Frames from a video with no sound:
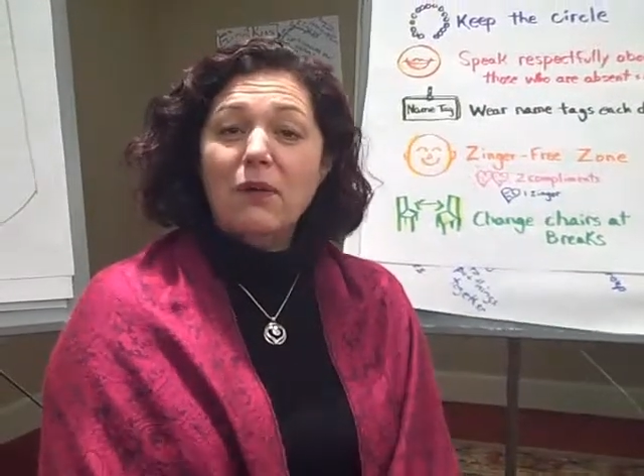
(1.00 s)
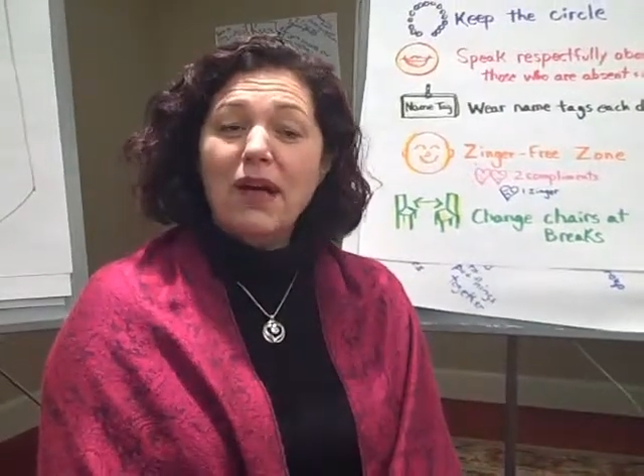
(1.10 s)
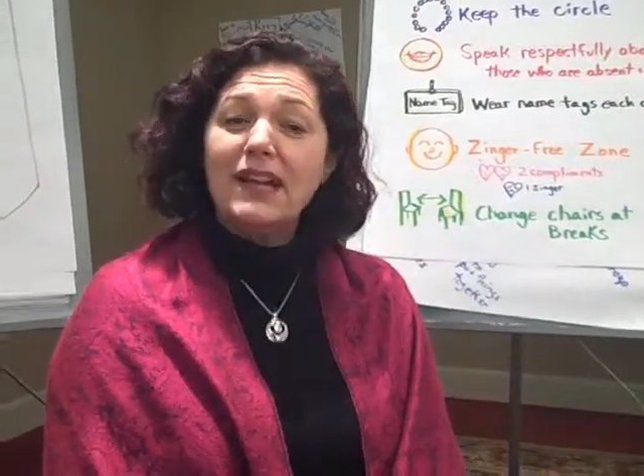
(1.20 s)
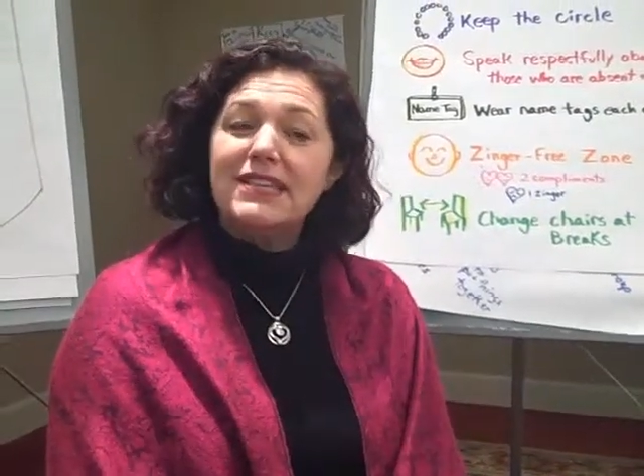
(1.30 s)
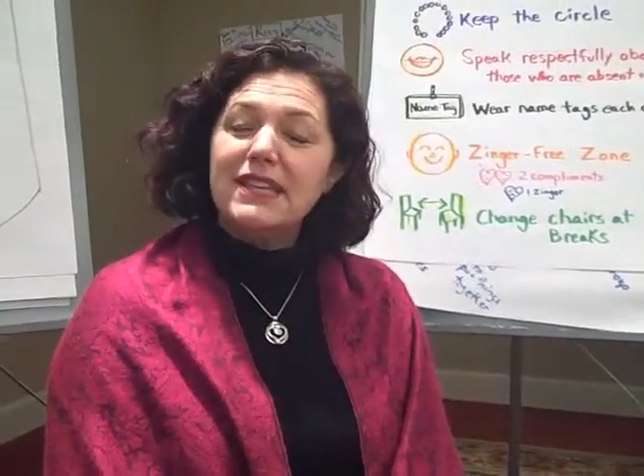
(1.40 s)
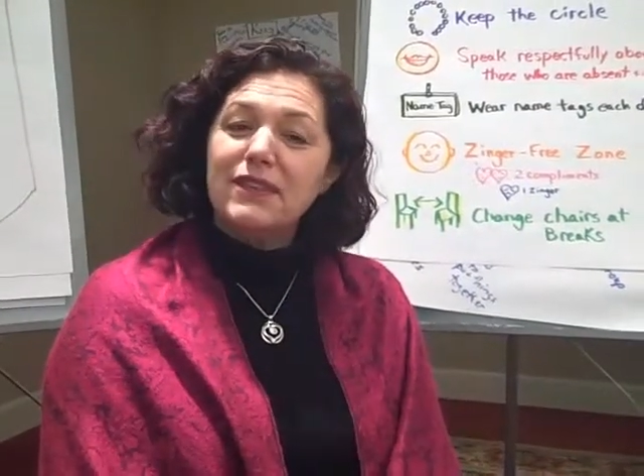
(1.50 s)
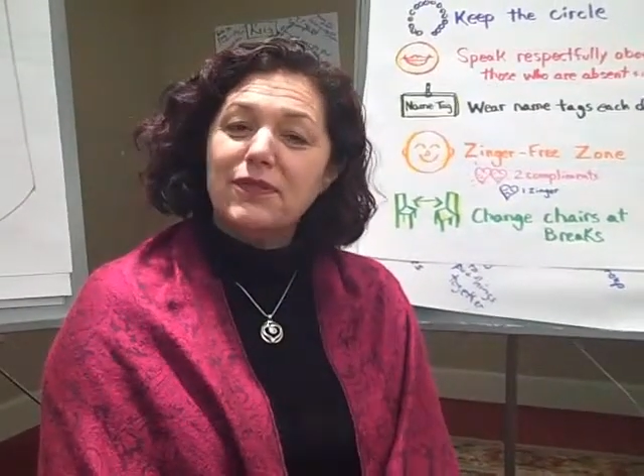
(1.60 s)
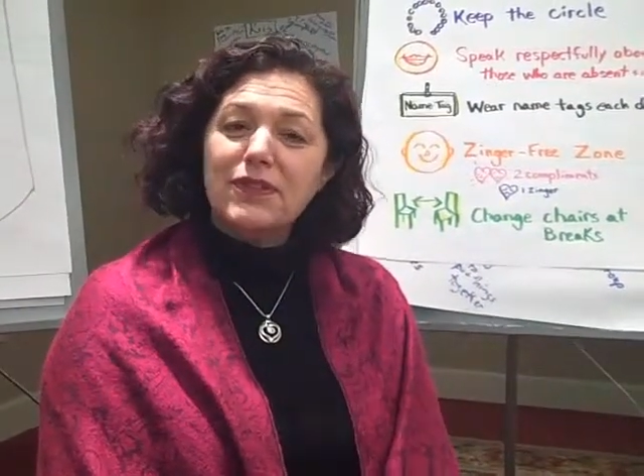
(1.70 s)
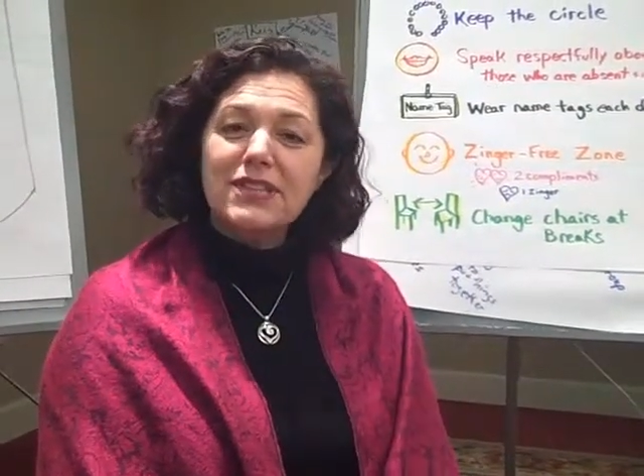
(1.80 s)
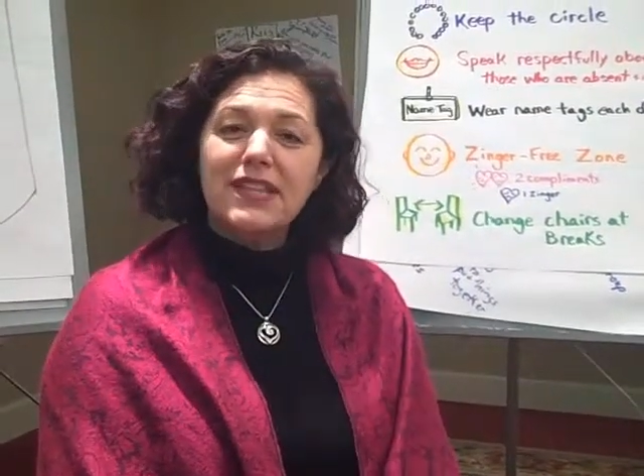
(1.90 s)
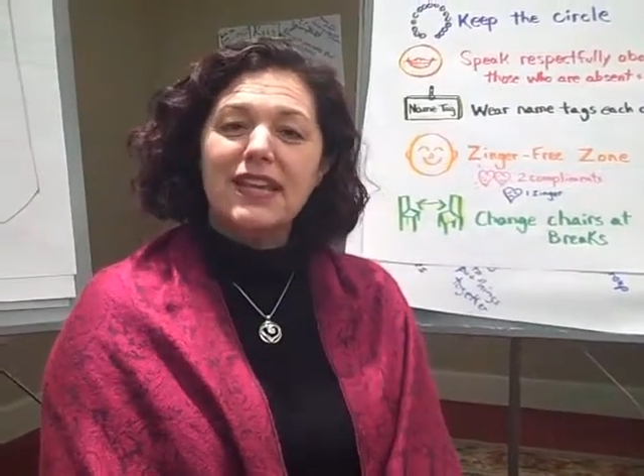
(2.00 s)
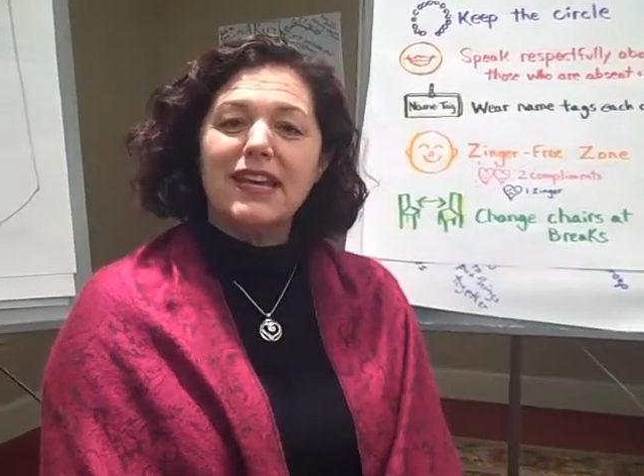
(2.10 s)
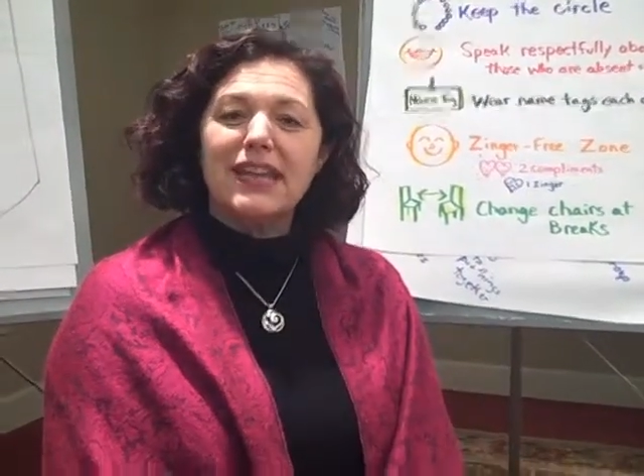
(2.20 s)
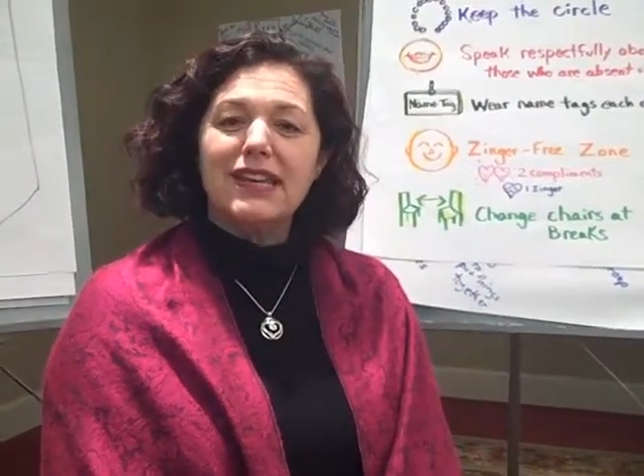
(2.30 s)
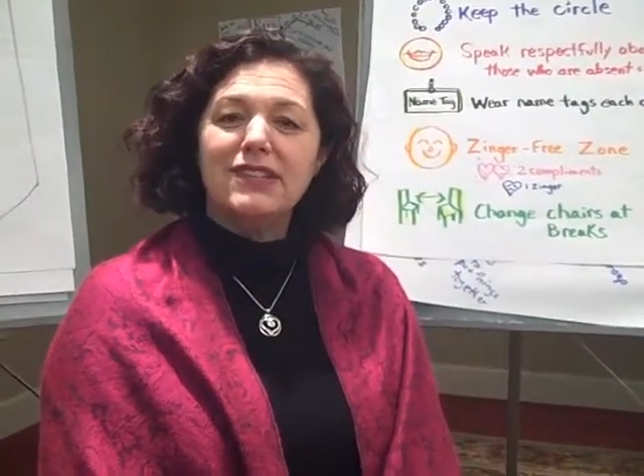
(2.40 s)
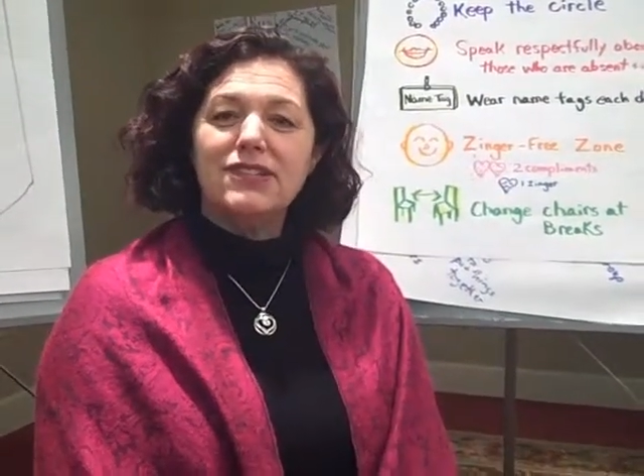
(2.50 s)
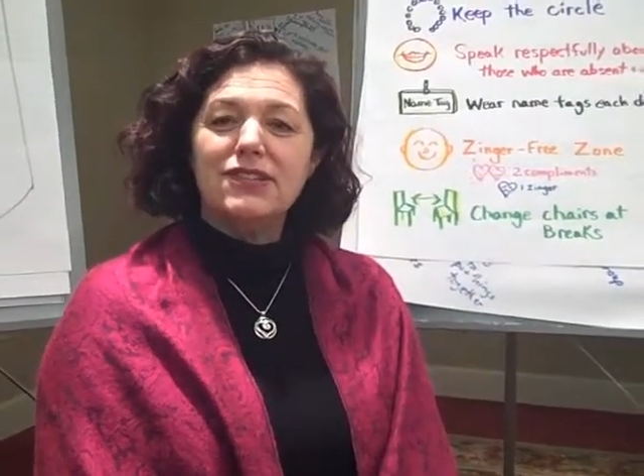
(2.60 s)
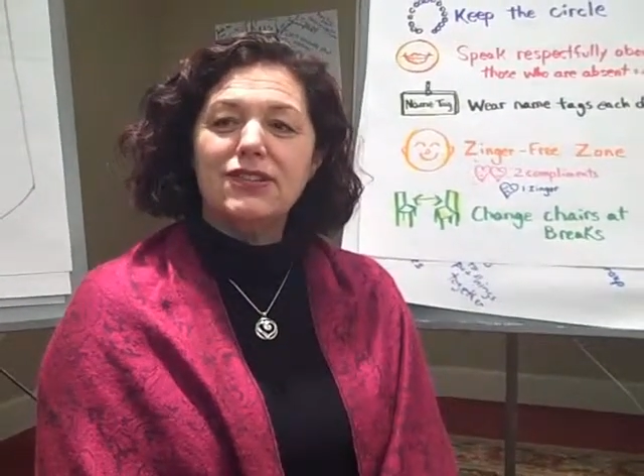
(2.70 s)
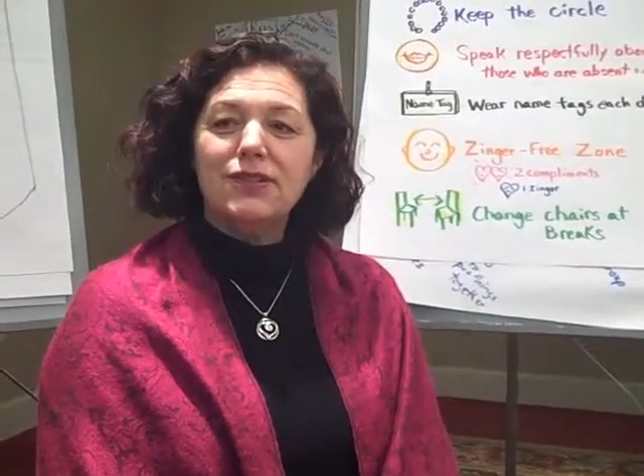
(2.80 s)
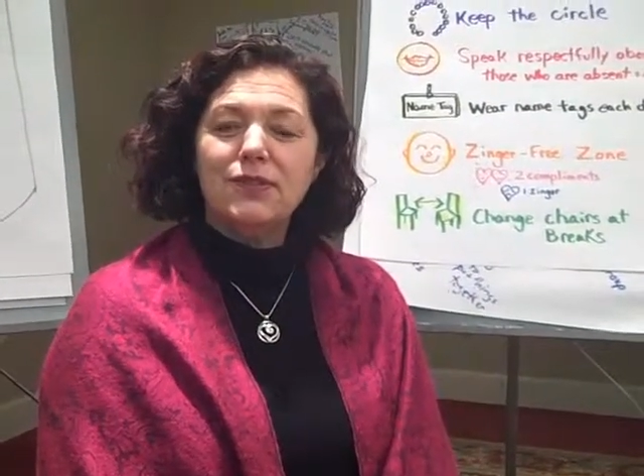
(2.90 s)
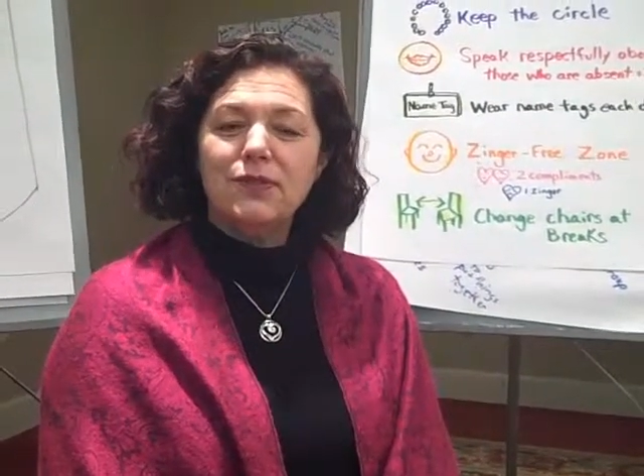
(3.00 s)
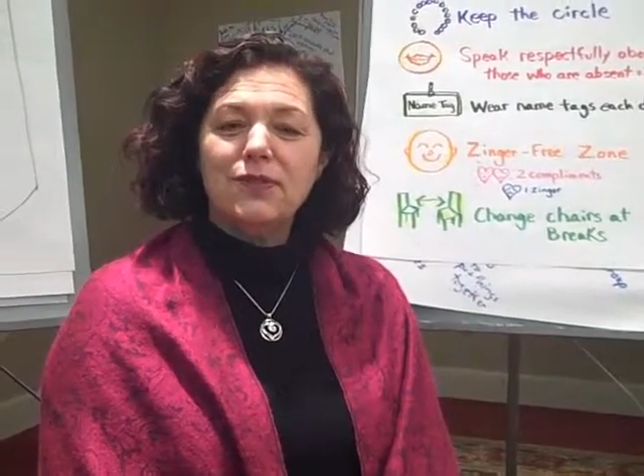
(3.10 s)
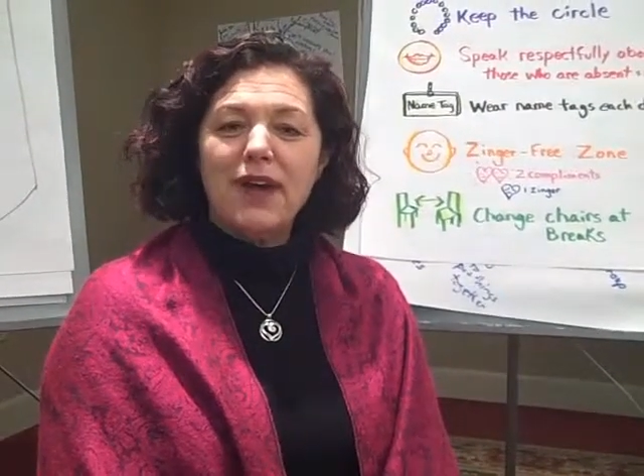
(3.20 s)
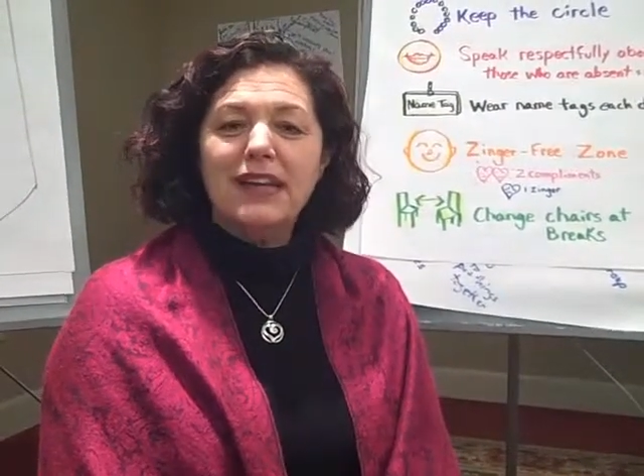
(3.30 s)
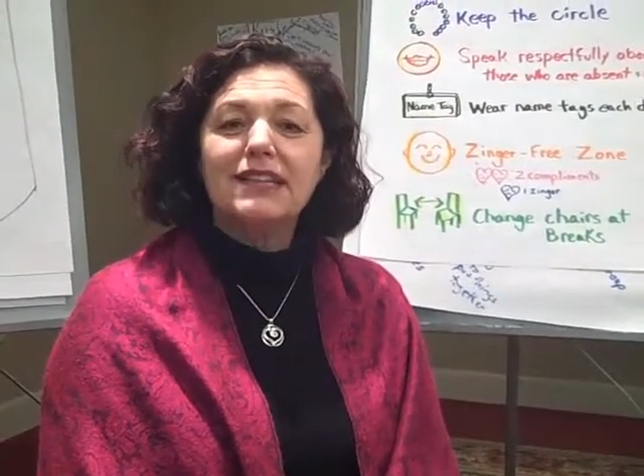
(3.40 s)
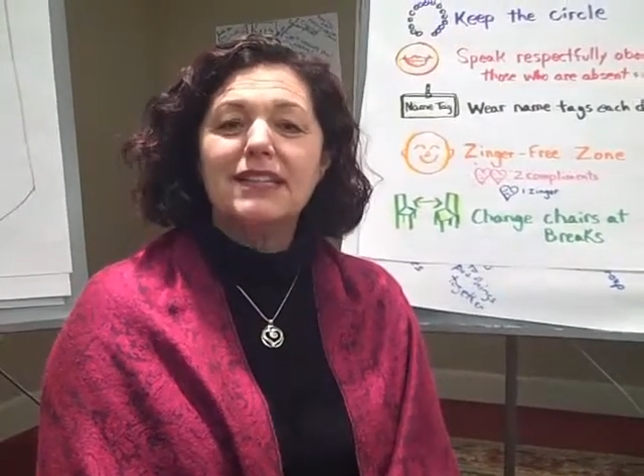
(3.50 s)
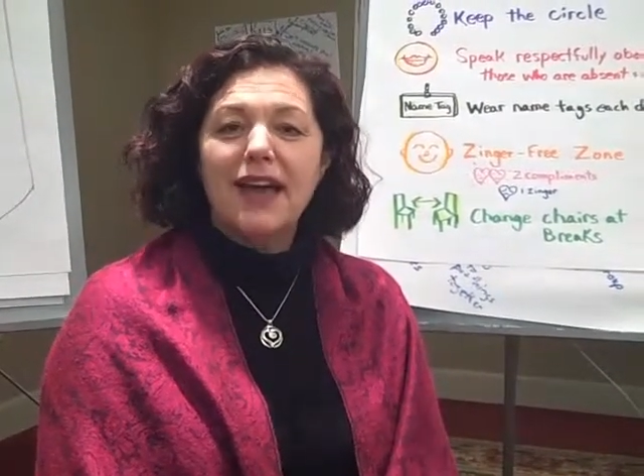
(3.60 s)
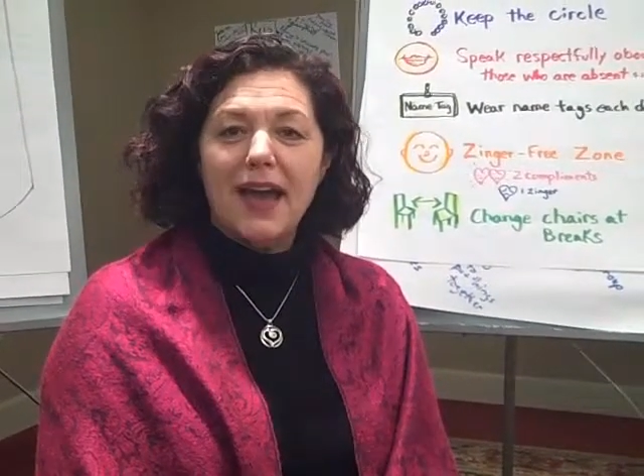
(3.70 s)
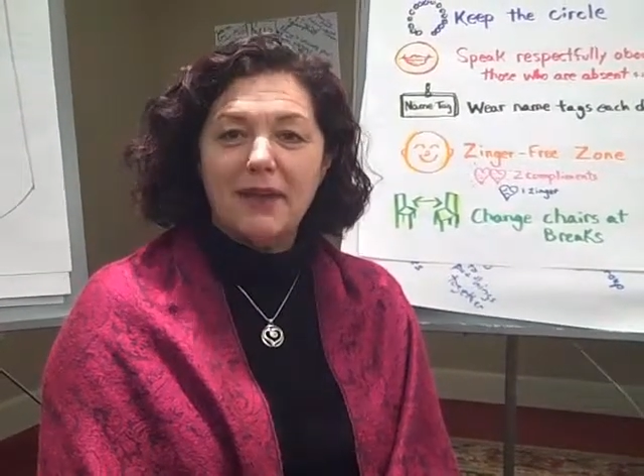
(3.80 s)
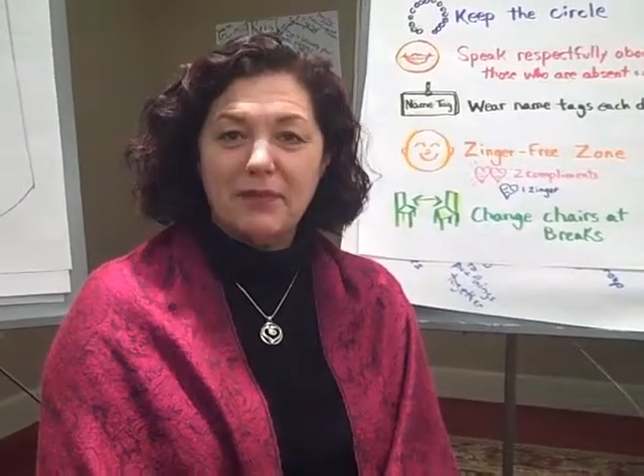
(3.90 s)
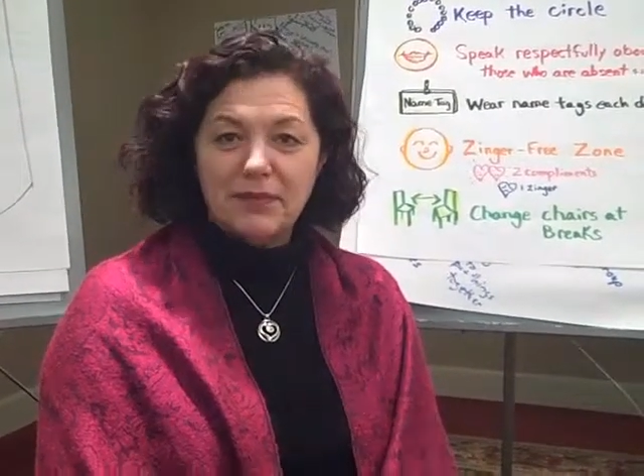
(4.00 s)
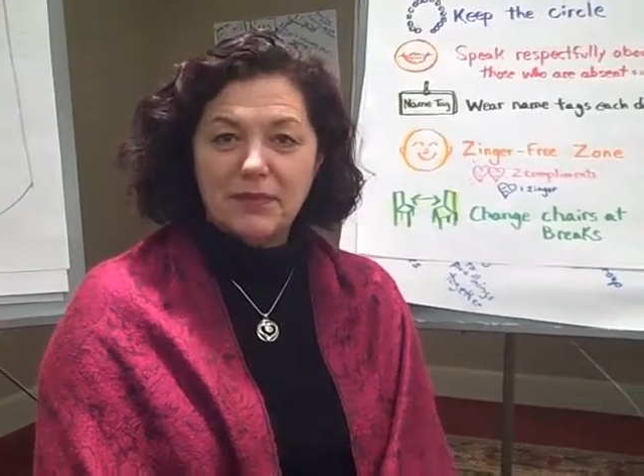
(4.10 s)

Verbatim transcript: Well, I'd say the first thing is to find a time